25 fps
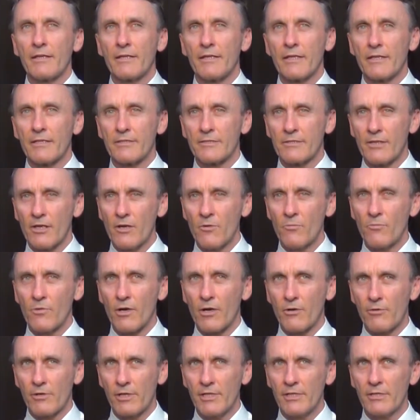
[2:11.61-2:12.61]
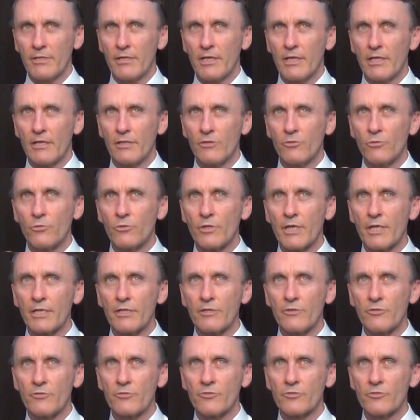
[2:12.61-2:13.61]
And don't worry, you'll get
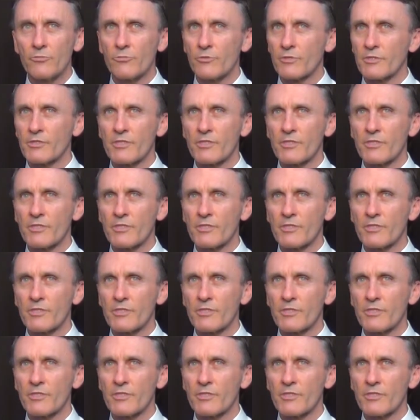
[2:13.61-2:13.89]
used to it,